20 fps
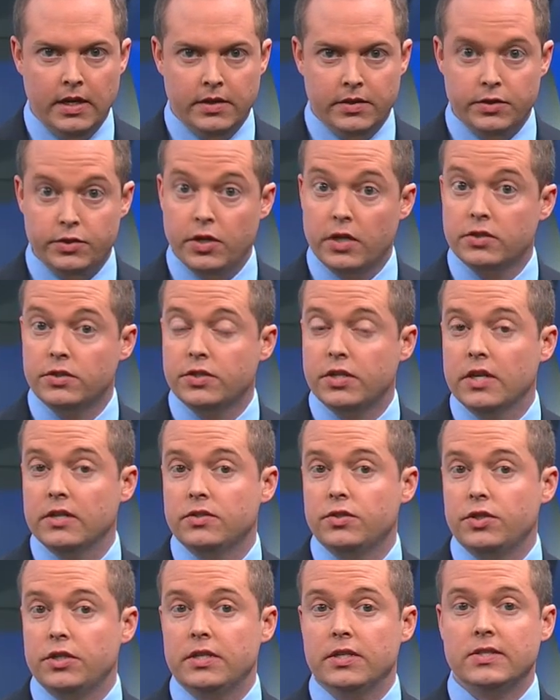The judge
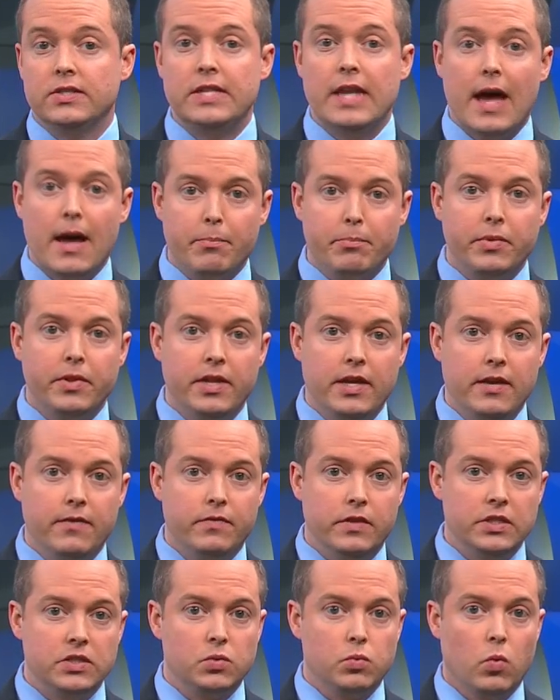says she does not believe
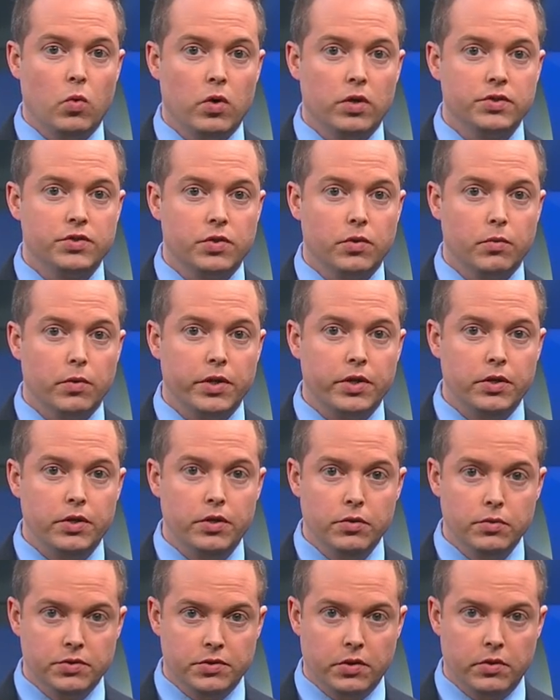this warrants her
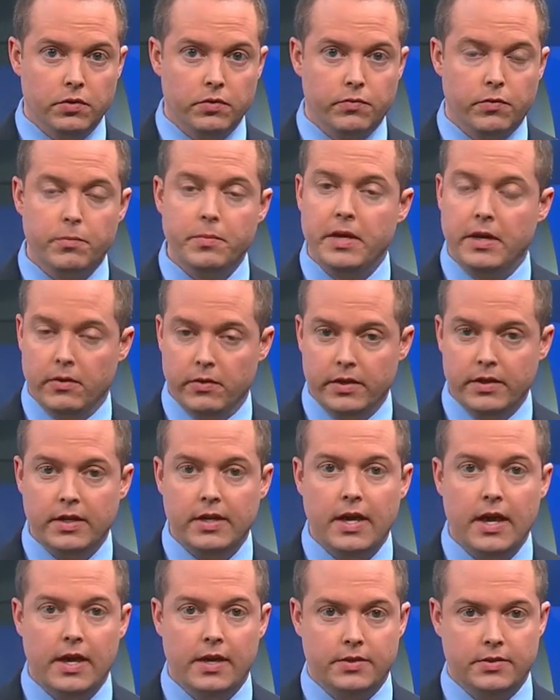recusal from hearing the
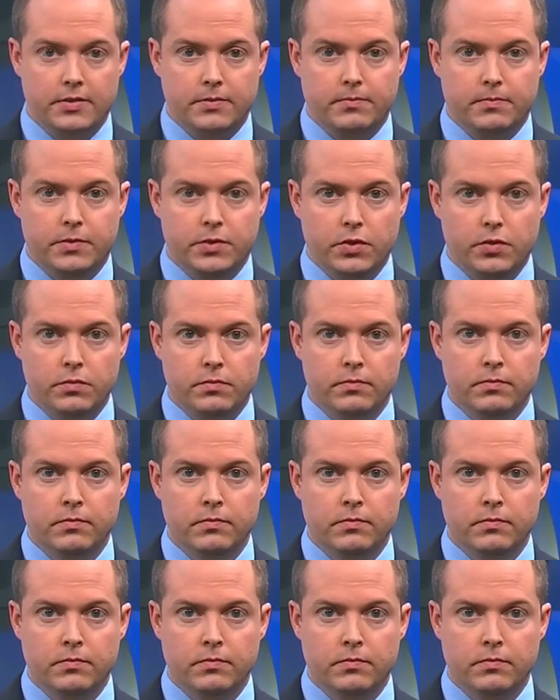case. Sue.